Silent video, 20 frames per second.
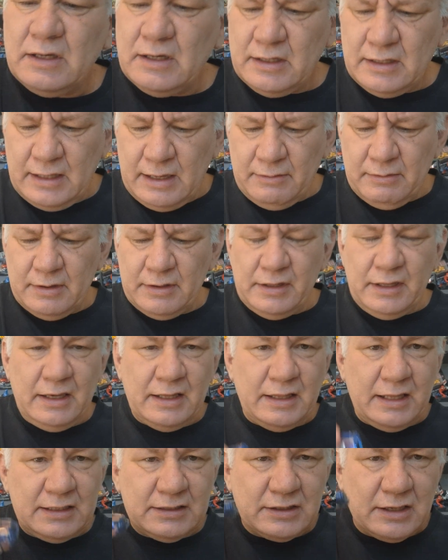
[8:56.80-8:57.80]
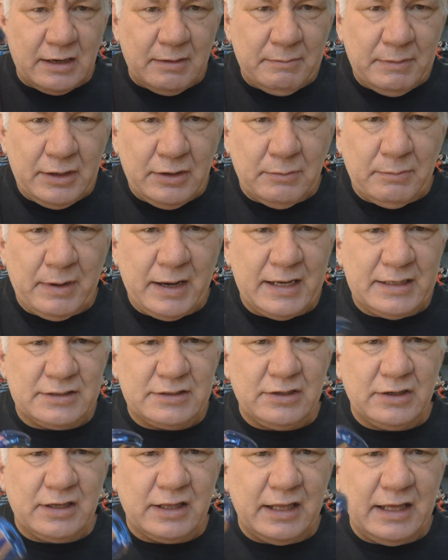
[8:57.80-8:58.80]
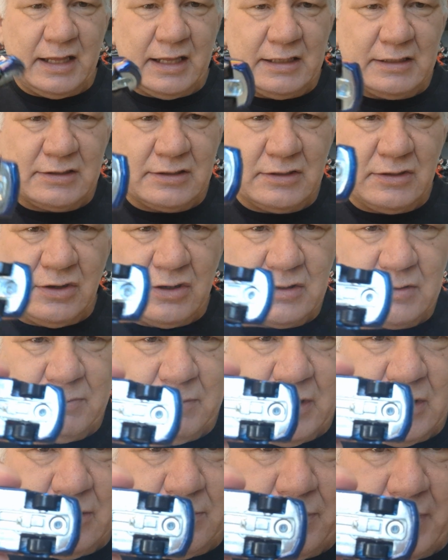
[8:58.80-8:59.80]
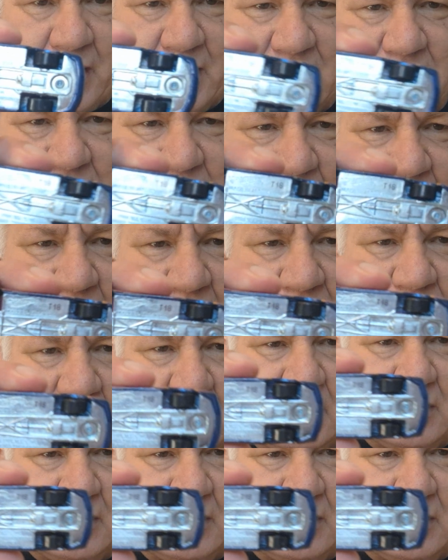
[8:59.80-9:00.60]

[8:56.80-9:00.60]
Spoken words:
And that one there, that's got a metal base. Look at that, it's a nice metal base there.